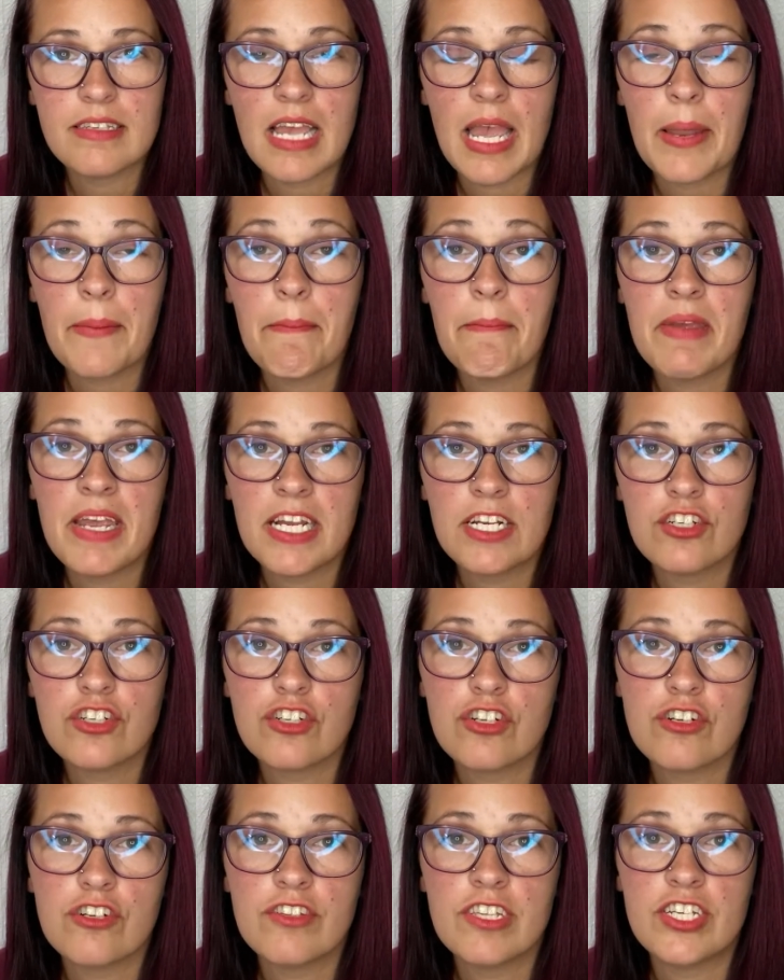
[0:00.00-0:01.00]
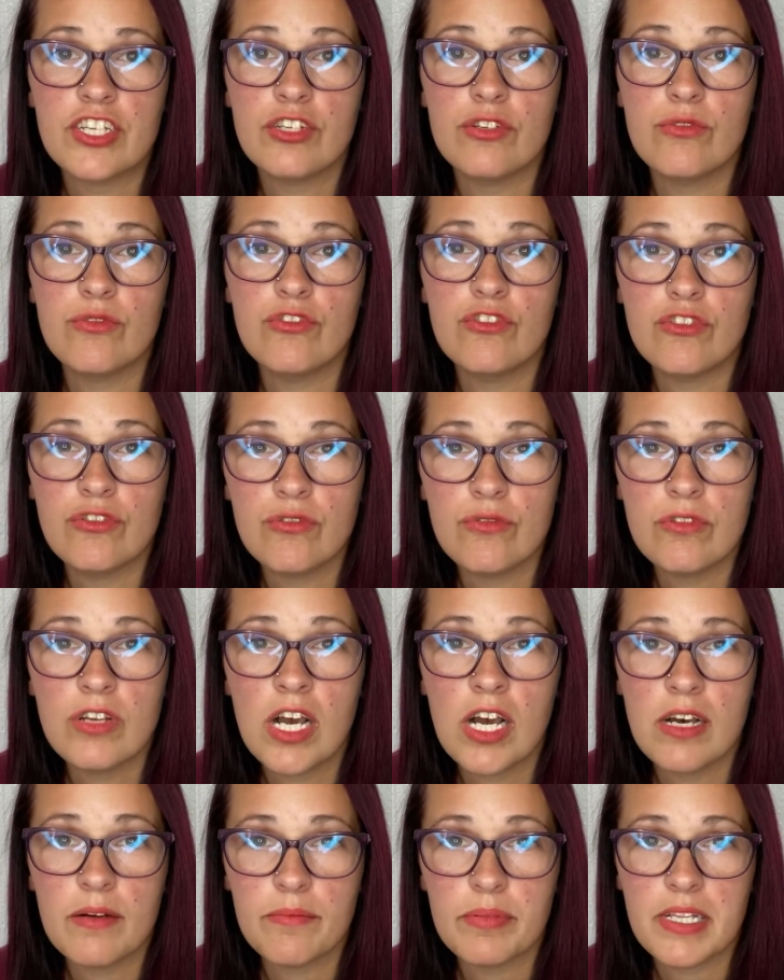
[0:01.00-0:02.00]
and make sure that you do
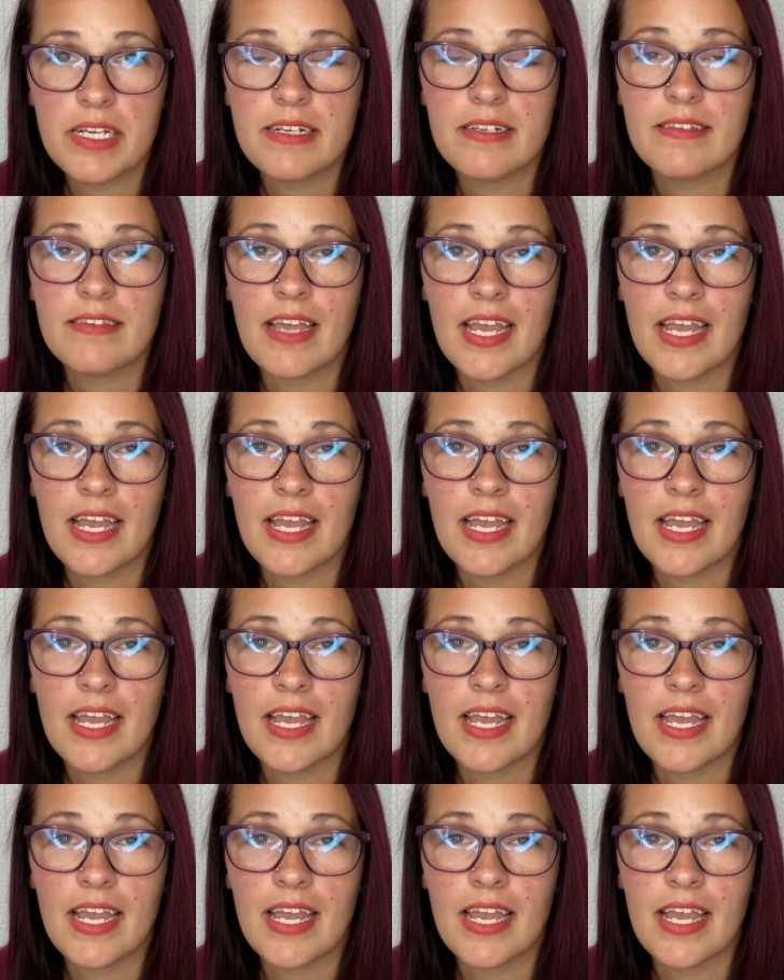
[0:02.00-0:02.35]
not place